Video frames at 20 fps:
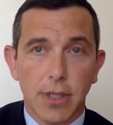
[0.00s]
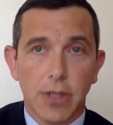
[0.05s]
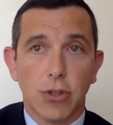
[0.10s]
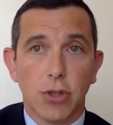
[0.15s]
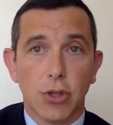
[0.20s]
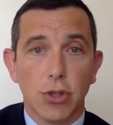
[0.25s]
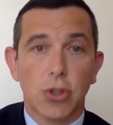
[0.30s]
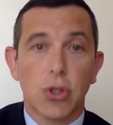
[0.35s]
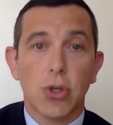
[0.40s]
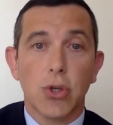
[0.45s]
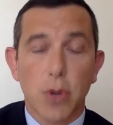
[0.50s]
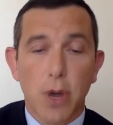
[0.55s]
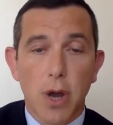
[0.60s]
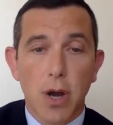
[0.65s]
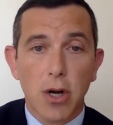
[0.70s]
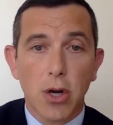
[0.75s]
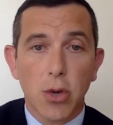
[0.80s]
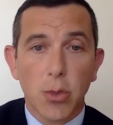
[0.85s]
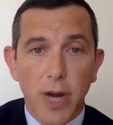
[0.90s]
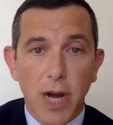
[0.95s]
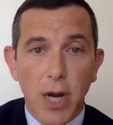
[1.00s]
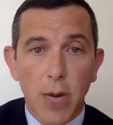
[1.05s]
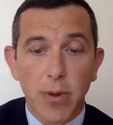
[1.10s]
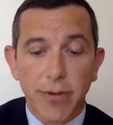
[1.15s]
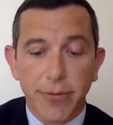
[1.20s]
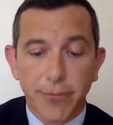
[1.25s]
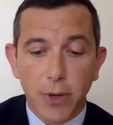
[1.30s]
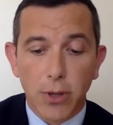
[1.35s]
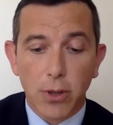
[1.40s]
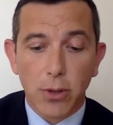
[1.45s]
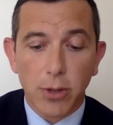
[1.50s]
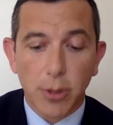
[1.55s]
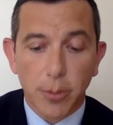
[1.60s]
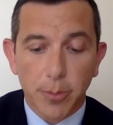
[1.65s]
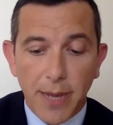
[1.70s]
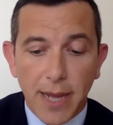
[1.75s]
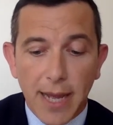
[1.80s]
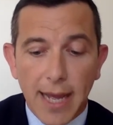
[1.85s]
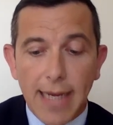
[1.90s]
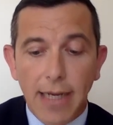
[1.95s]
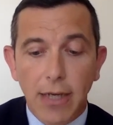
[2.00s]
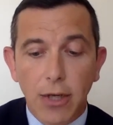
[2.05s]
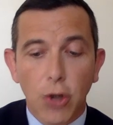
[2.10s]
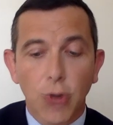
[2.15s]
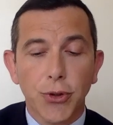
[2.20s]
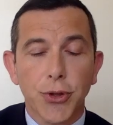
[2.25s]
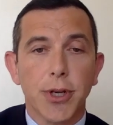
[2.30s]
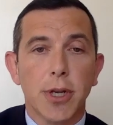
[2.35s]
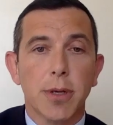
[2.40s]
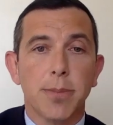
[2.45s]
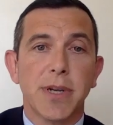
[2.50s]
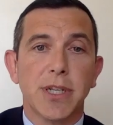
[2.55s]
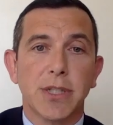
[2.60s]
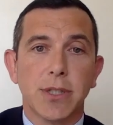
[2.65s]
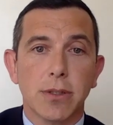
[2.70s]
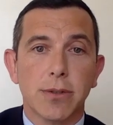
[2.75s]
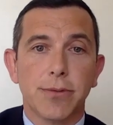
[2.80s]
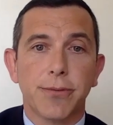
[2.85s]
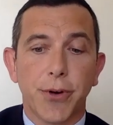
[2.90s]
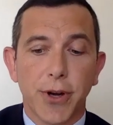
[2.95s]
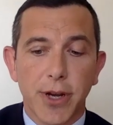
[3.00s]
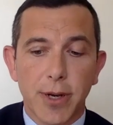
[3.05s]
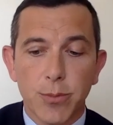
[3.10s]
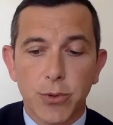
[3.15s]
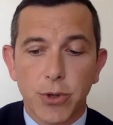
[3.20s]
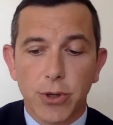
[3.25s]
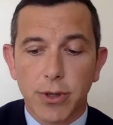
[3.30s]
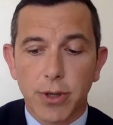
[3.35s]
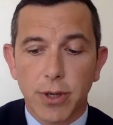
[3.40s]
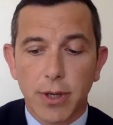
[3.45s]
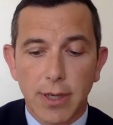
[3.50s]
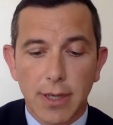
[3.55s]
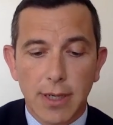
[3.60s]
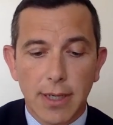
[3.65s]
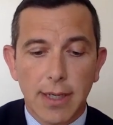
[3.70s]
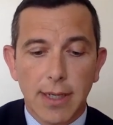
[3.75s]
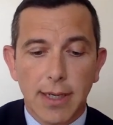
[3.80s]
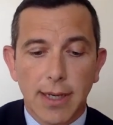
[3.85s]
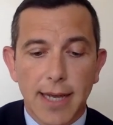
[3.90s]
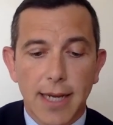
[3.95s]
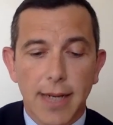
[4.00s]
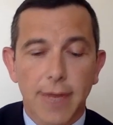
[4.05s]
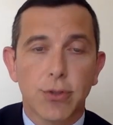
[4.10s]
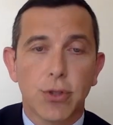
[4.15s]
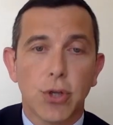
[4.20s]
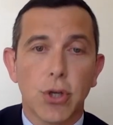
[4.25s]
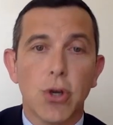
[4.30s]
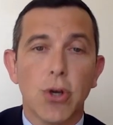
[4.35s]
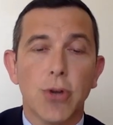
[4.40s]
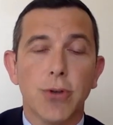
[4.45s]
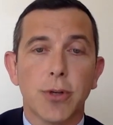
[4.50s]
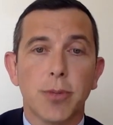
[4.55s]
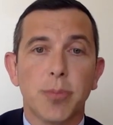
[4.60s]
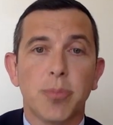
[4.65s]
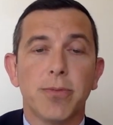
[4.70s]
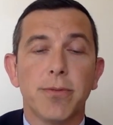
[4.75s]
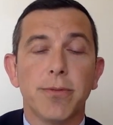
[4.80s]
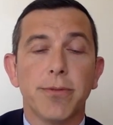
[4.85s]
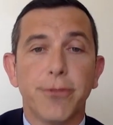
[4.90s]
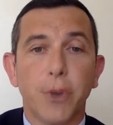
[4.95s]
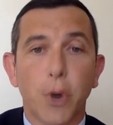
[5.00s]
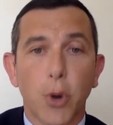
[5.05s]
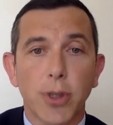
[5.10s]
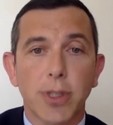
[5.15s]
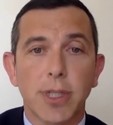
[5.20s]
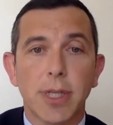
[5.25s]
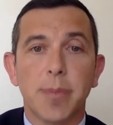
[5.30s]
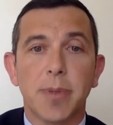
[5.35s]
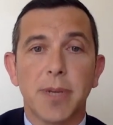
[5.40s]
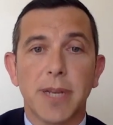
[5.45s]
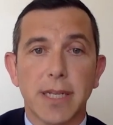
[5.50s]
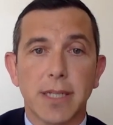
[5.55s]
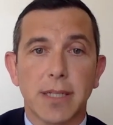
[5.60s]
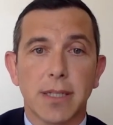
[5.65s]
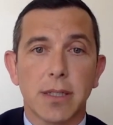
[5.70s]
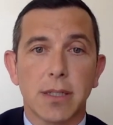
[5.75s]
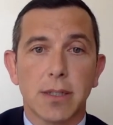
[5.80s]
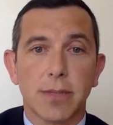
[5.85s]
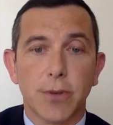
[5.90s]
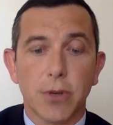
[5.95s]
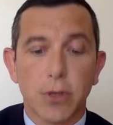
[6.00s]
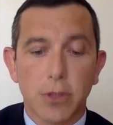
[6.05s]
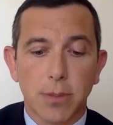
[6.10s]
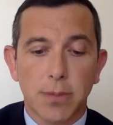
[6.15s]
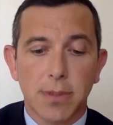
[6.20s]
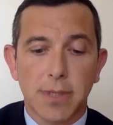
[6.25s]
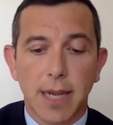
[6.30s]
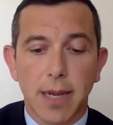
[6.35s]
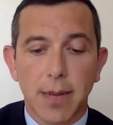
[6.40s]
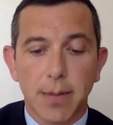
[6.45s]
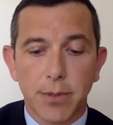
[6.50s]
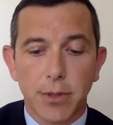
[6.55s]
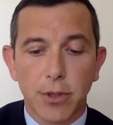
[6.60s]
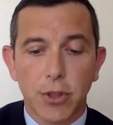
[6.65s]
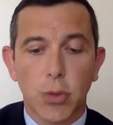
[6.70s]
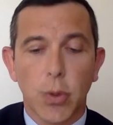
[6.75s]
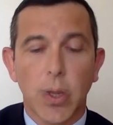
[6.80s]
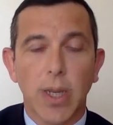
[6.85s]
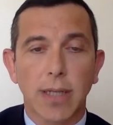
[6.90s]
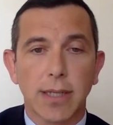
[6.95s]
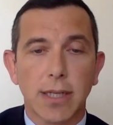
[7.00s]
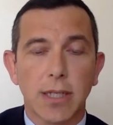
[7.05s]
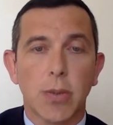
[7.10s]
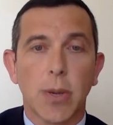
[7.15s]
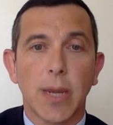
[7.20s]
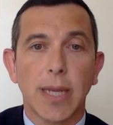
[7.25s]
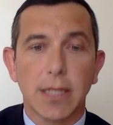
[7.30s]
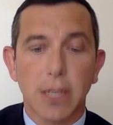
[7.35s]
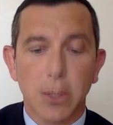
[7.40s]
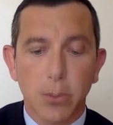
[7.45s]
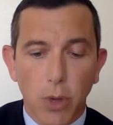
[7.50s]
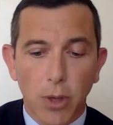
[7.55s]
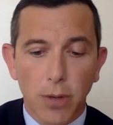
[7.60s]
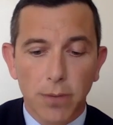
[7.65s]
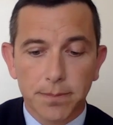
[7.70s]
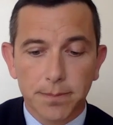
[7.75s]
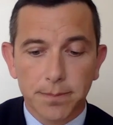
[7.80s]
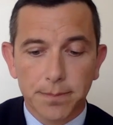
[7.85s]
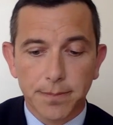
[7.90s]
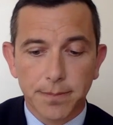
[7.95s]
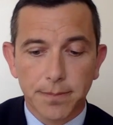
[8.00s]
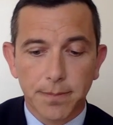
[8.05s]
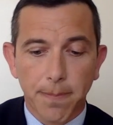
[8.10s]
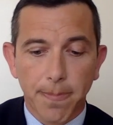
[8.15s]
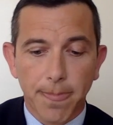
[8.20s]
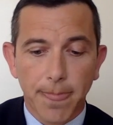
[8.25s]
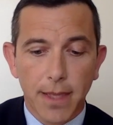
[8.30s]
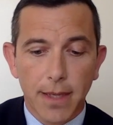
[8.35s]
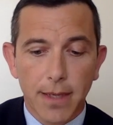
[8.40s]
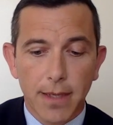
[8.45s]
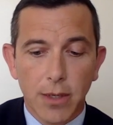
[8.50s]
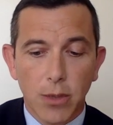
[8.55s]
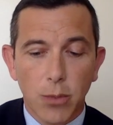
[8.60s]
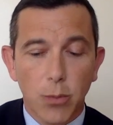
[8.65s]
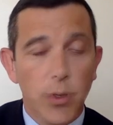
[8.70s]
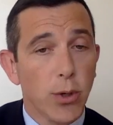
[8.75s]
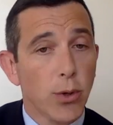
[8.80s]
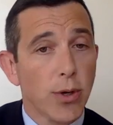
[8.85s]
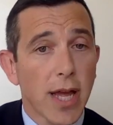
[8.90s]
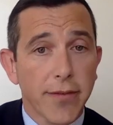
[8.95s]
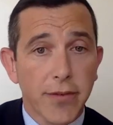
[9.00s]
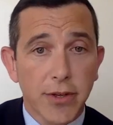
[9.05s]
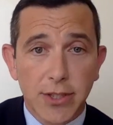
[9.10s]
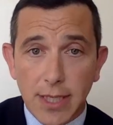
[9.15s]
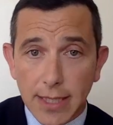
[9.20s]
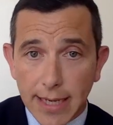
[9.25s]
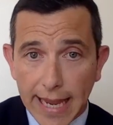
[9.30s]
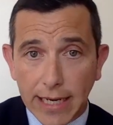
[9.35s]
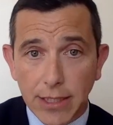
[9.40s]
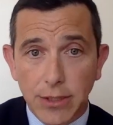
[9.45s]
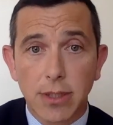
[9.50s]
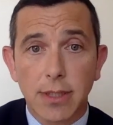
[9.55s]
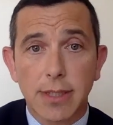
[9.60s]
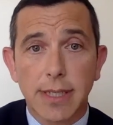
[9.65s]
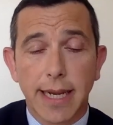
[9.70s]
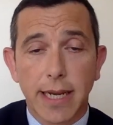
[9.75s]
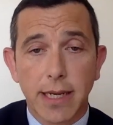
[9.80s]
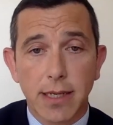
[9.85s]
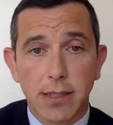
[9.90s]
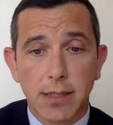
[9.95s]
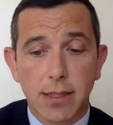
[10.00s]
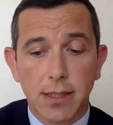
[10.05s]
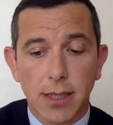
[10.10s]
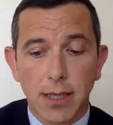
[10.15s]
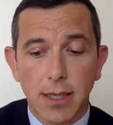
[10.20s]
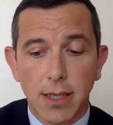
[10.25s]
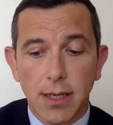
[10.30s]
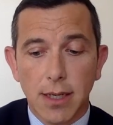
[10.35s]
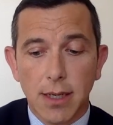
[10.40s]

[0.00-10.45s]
Just so you are aware, we follow the Pan-London Admissions Framework and have 240 places for September 2021. We don't have a selection test,